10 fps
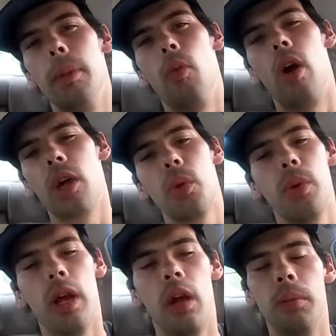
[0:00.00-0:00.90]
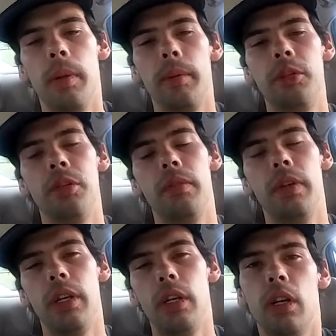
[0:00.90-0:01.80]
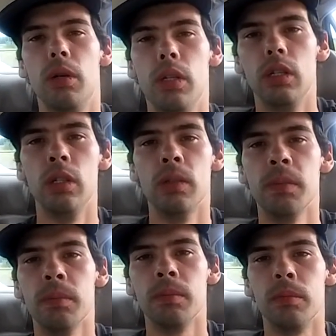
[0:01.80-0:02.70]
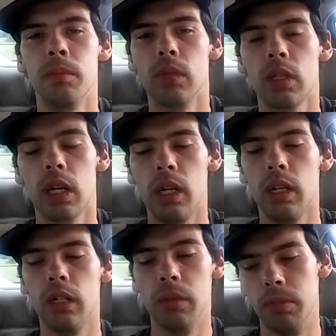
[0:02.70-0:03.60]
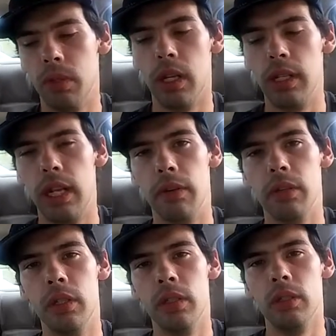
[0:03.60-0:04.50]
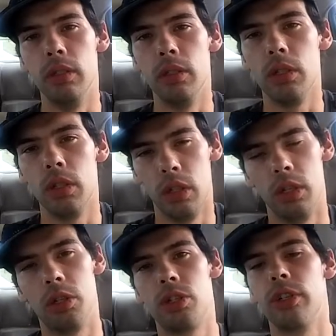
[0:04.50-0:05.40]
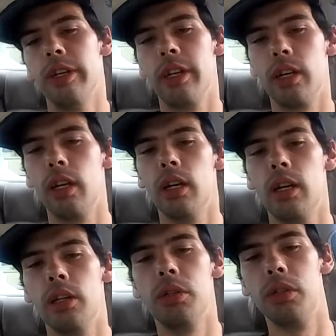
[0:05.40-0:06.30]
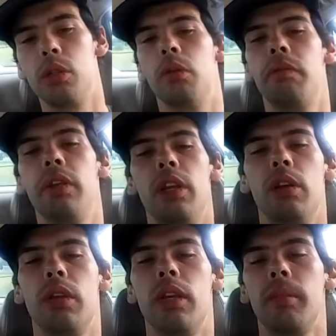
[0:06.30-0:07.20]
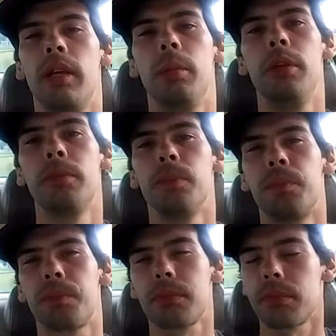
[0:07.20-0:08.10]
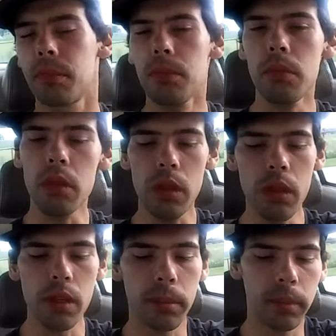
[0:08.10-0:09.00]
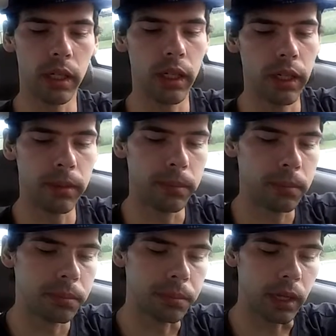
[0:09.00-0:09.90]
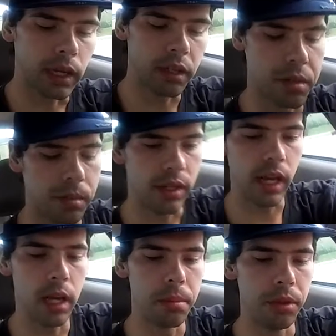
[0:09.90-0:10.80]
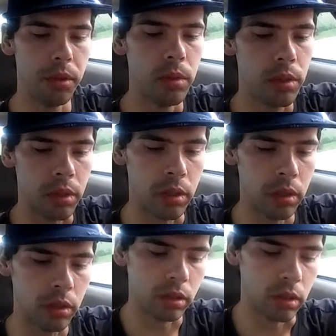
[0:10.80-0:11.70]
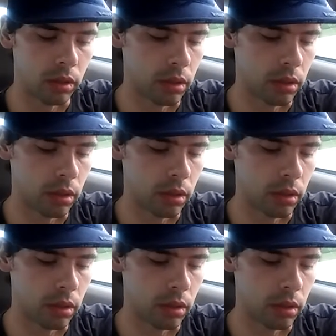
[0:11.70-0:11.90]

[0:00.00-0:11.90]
Maybe walk around, maybe shoot a video, and kind of let Devin little trig uh, do his own video there maybe but um, I got some sad news and